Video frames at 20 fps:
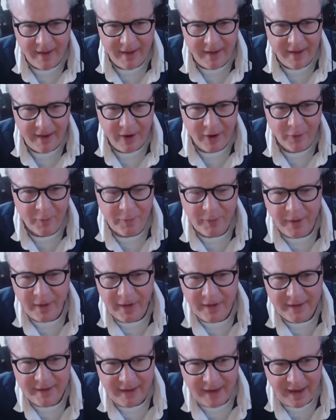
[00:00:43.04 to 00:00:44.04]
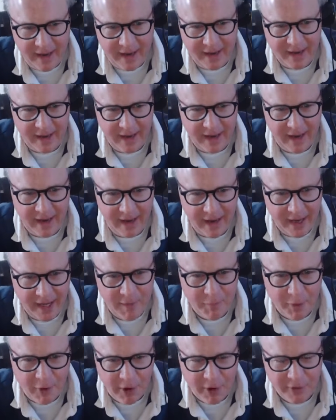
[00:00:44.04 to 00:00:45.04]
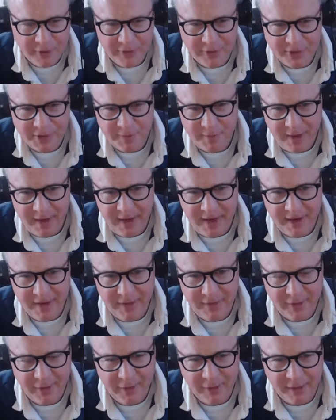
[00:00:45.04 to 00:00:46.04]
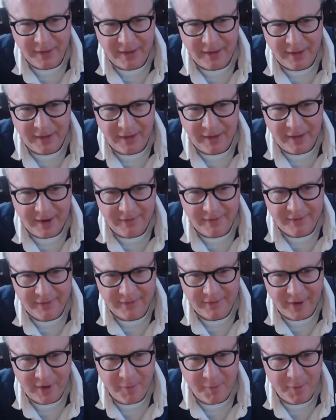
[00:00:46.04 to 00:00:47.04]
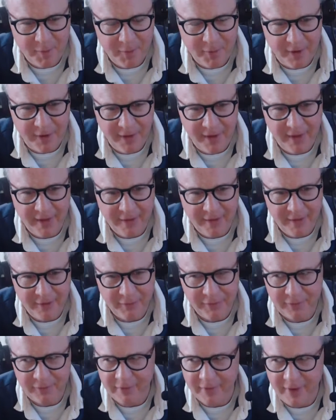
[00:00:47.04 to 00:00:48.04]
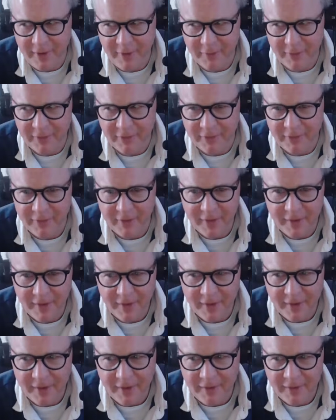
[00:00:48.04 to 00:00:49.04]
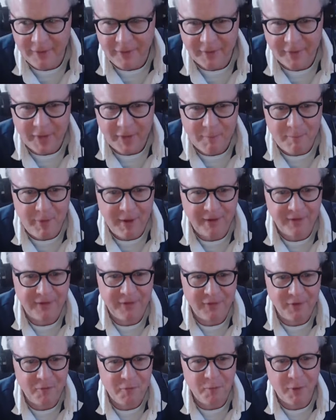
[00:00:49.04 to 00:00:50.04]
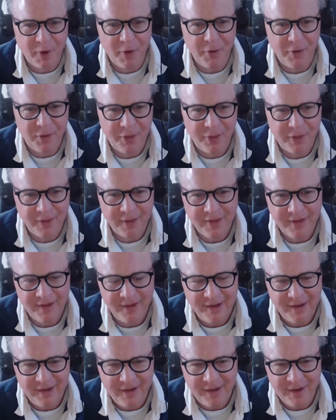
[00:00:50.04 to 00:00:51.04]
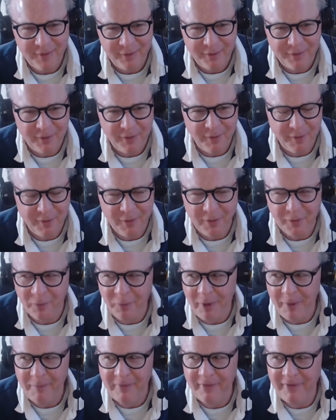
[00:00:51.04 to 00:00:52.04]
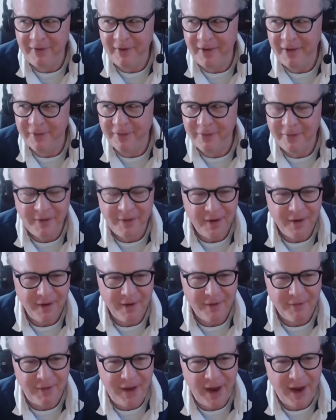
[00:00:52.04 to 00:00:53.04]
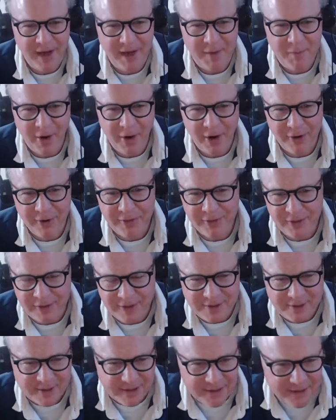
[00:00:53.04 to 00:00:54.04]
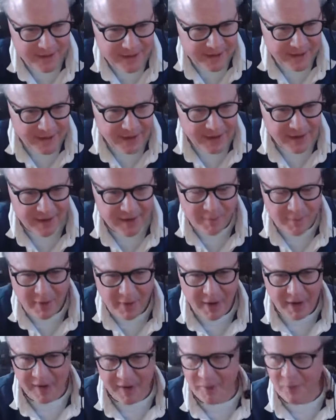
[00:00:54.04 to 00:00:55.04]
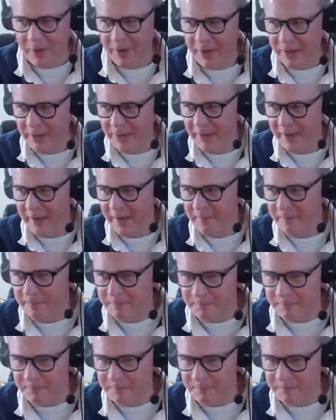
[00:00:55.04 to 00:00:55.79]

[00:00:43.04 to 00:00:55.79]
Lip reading: Harold Budd and Andy Partridge made in the early 90s. I remember it was like the best of both. It was the whimsy of Andy Partridge combined with the